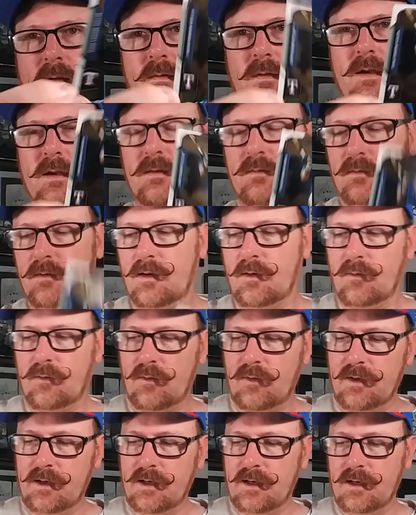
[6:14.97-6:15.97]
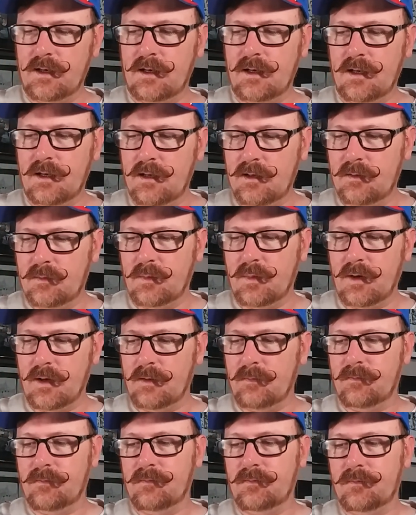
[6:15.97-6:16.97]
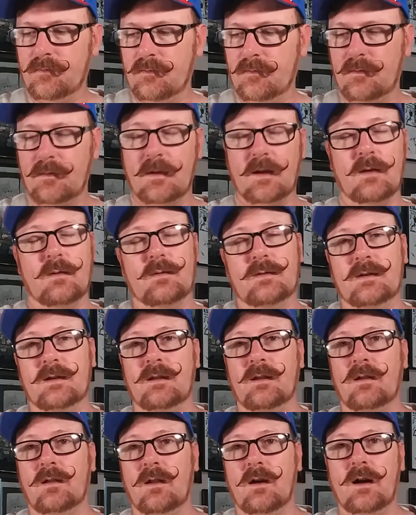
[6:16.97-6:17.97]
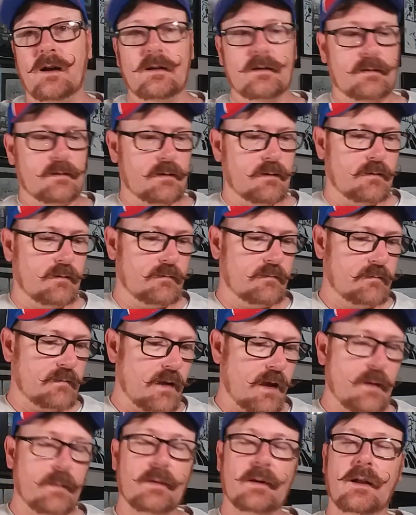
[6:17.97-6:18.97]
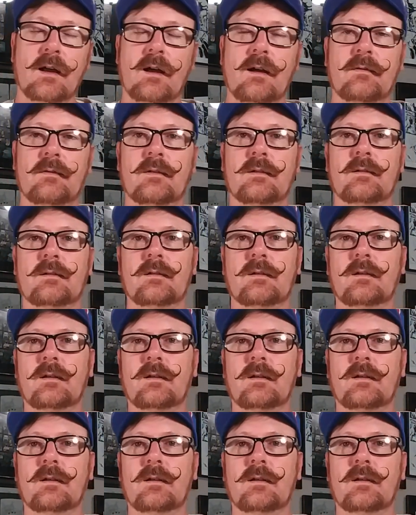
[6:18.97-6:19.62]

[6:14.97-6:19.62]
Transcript: This one I really didn't need, but it was in the lot, so happy to have it.